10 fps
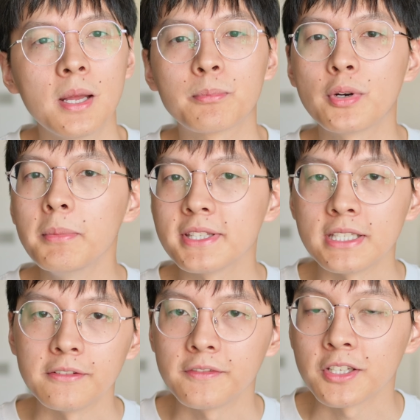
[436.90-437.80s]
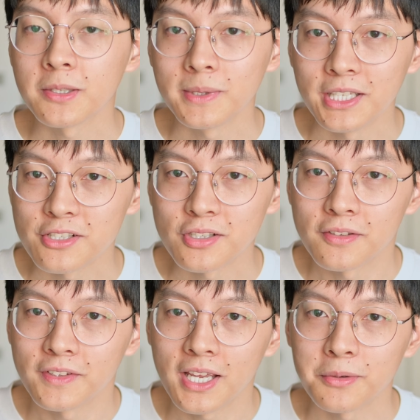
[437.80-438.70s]
primitive accumulation
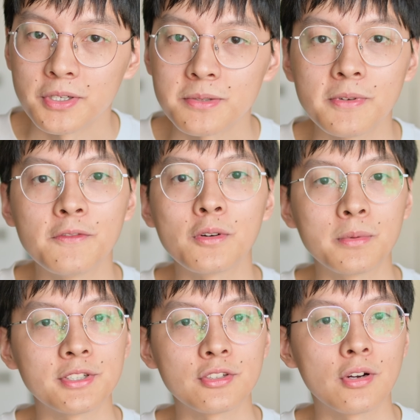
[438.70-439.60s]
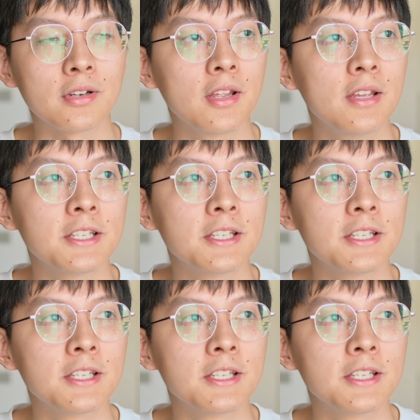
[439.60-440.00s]
of language before we start